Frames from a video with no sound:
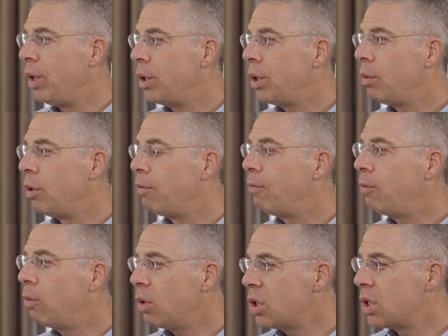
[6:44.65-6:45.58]
we do, and
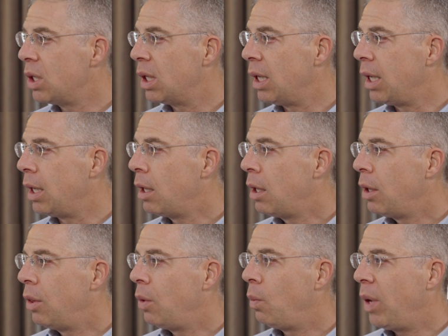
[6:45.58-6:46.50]
fortunately,
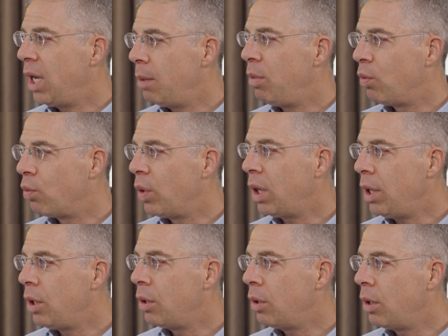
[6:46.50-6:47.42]
the way to be
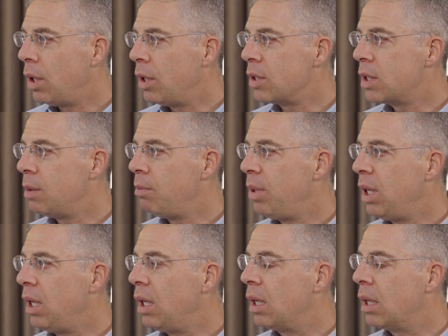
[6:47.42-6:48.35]
really good is to
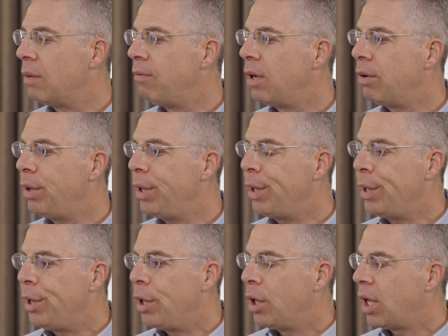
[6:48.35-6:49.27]
be very
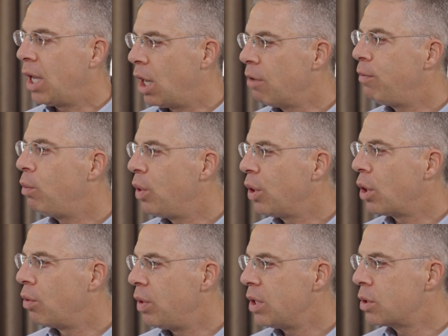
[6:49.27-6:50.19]
careful with
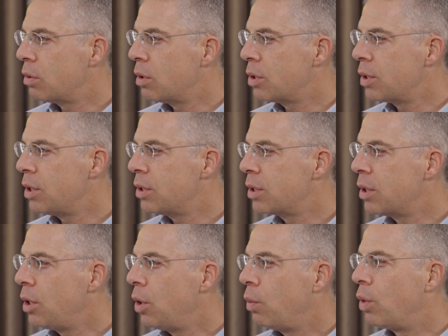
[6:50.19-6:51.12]
our resources.
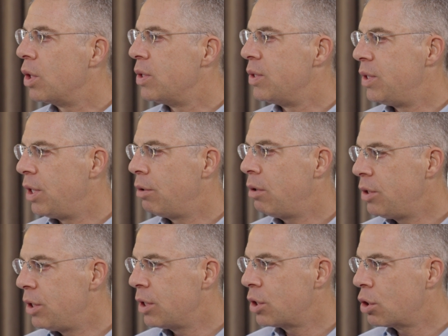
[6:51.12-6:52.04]
We're a zero
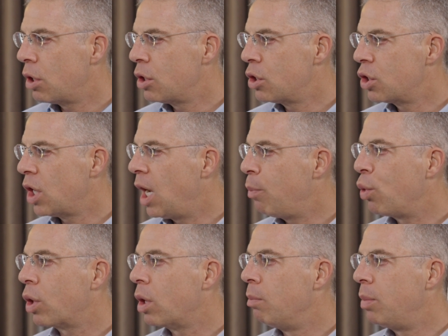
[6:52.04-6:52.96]
discharge
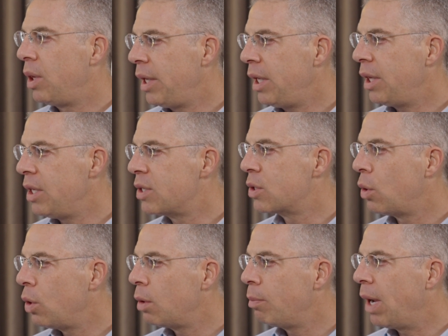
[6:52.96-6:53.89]
shop, we're completely
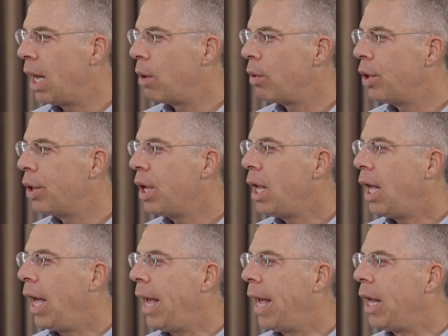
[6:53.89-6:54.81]
solar powered,
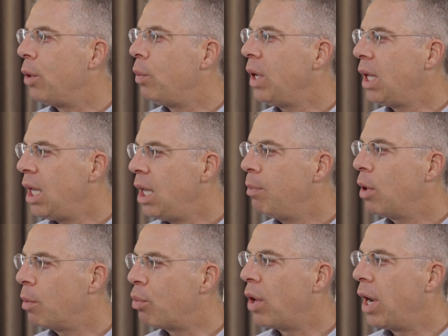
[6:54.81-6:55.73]
and we keep
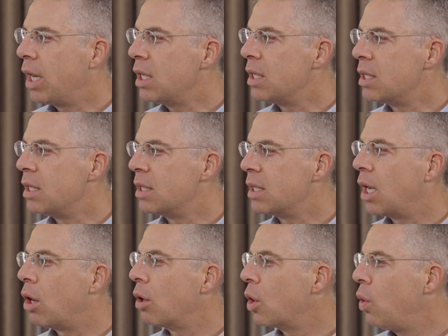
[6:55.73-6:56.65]
our practices,
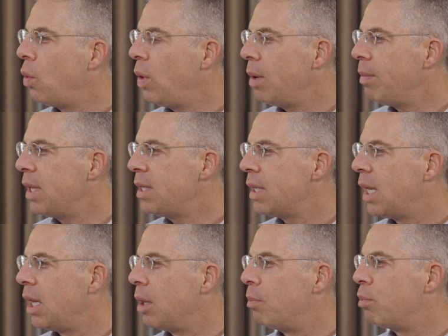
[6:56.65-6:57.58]
our equipment
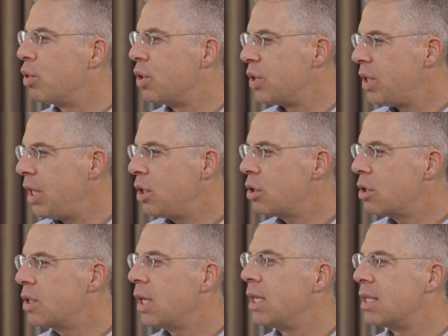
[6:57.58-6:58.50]
and the
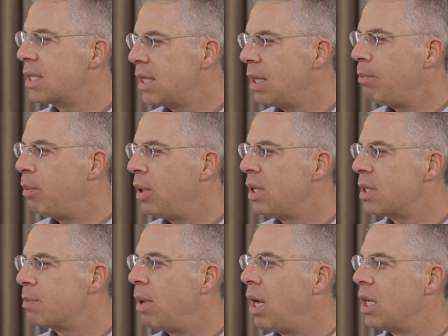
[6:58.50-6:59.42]
procedures as simple
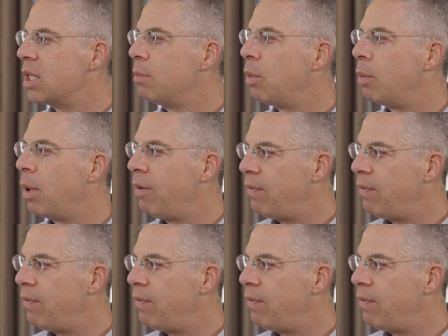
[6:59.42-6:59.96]
as possible by